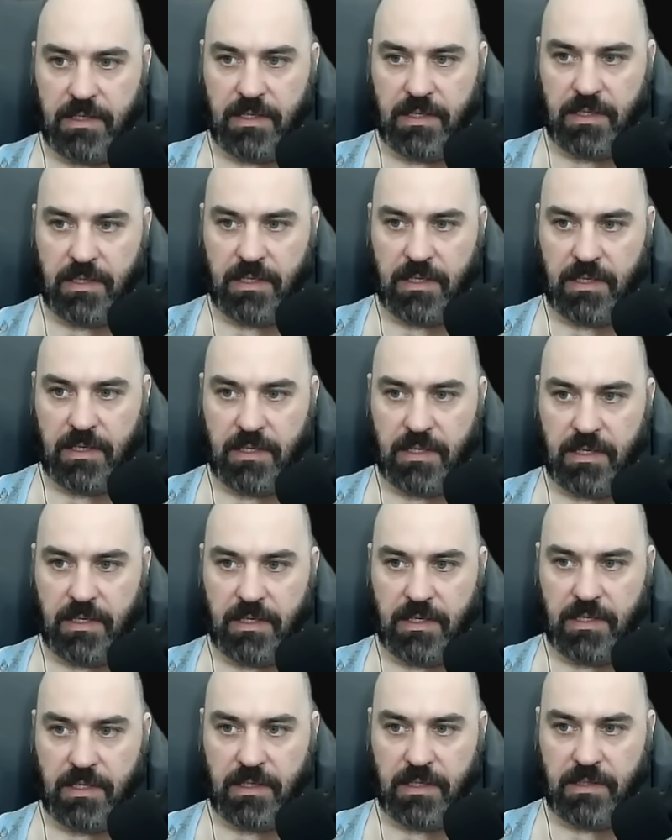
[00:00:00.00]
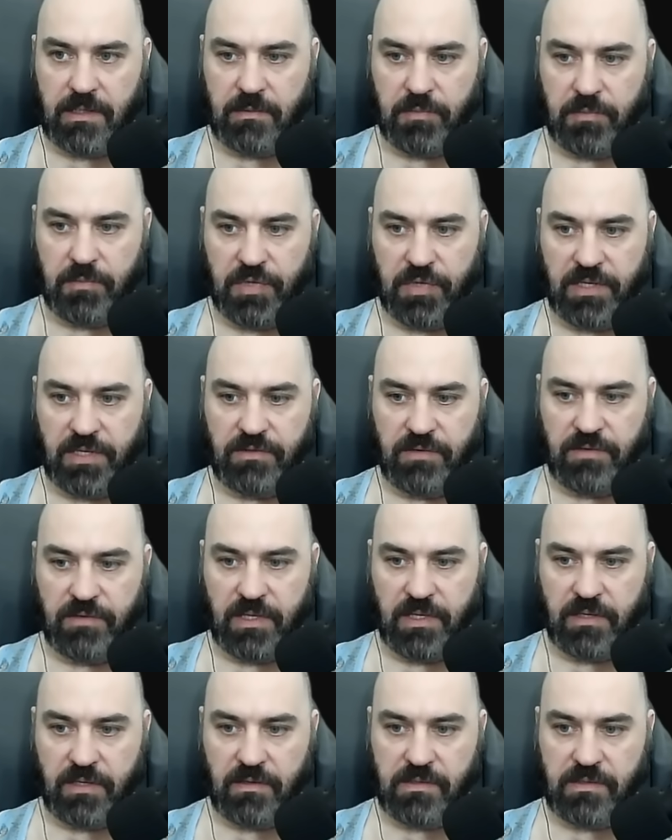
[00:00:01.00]
and blood
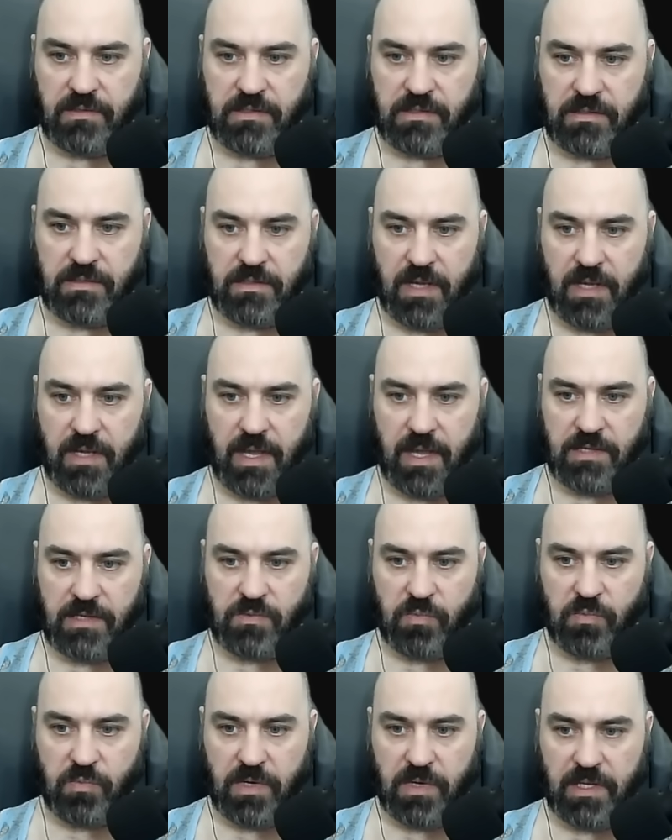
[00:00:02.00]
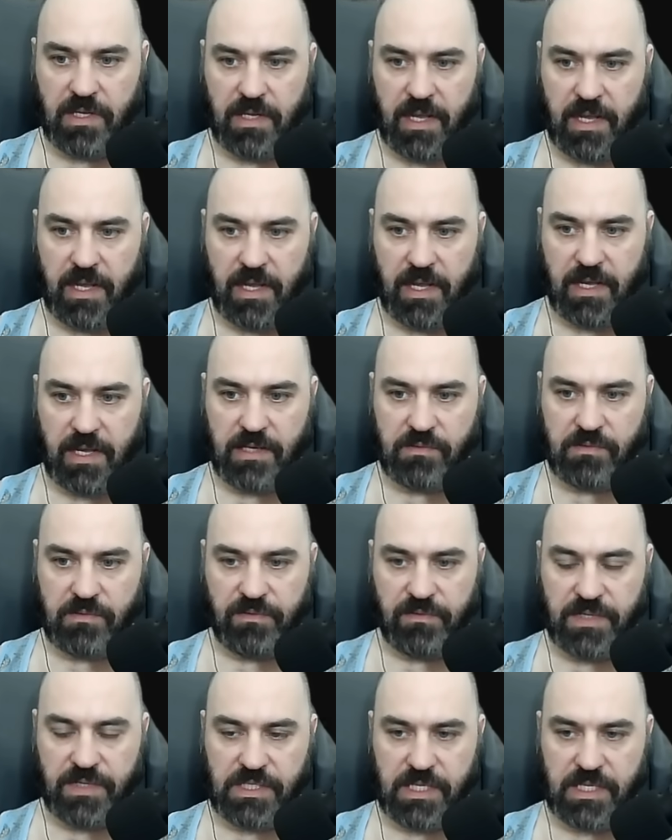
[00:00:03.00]
drinkers, as well as
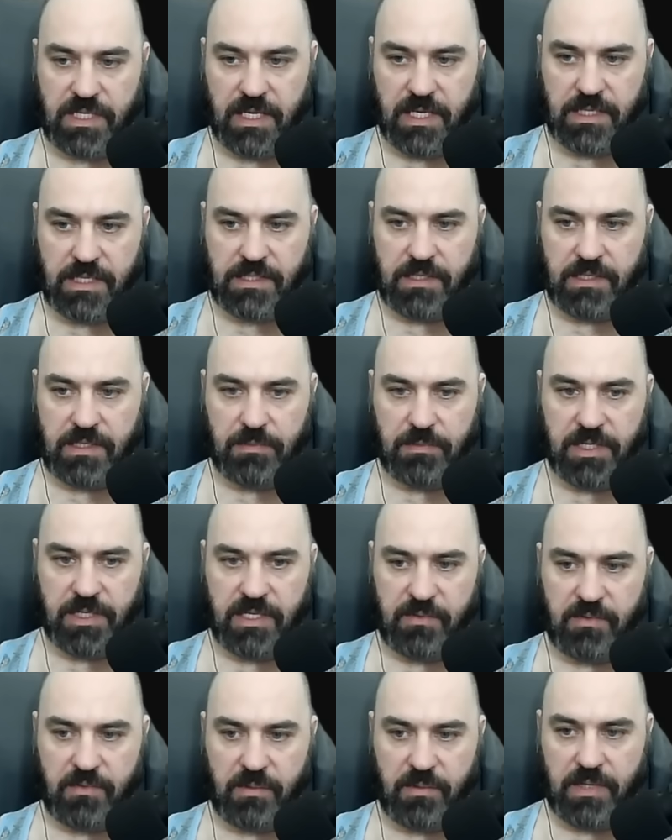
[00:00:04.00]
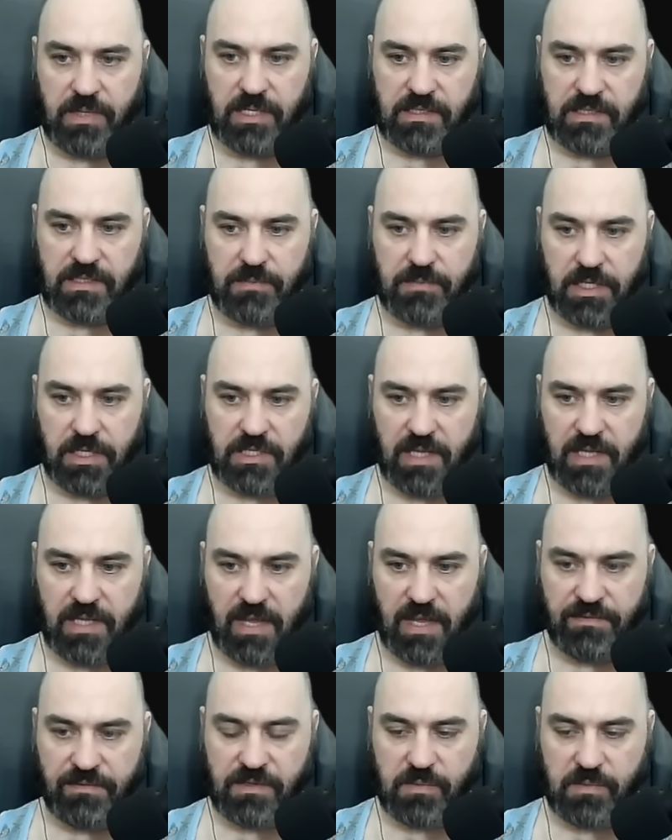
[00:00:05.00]
revenge of the hunted, because we need as much
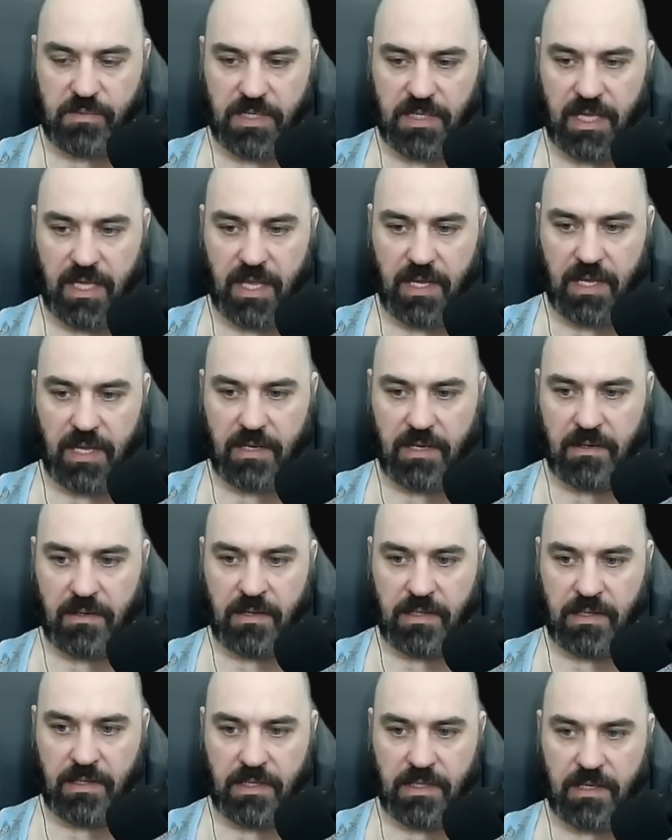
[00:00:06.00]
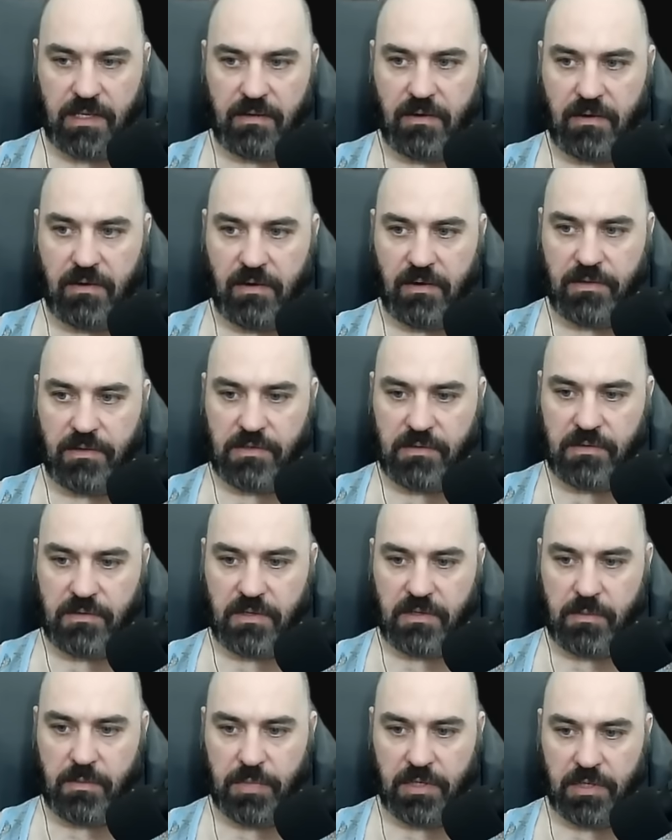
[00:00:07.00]
life as we can get on the tree
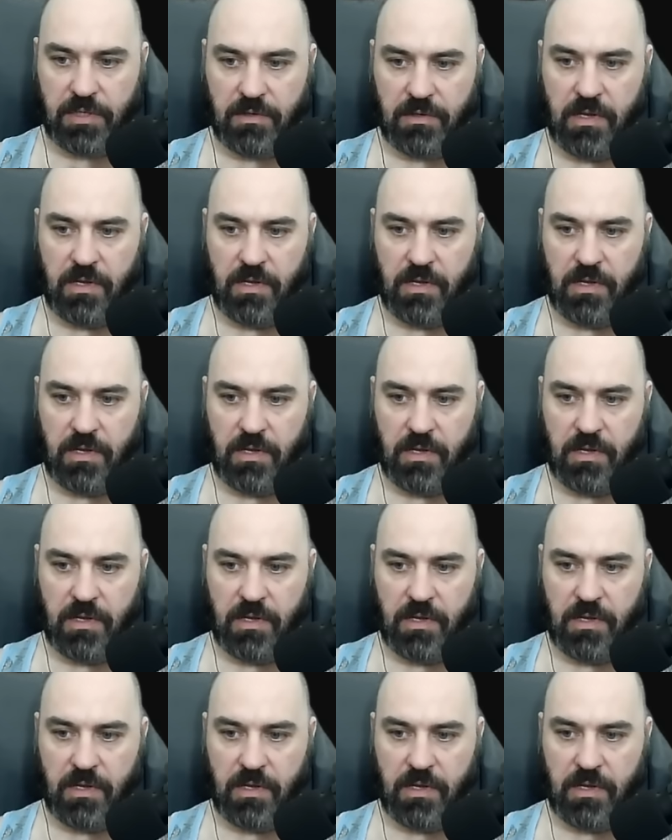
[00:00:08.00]
on the build.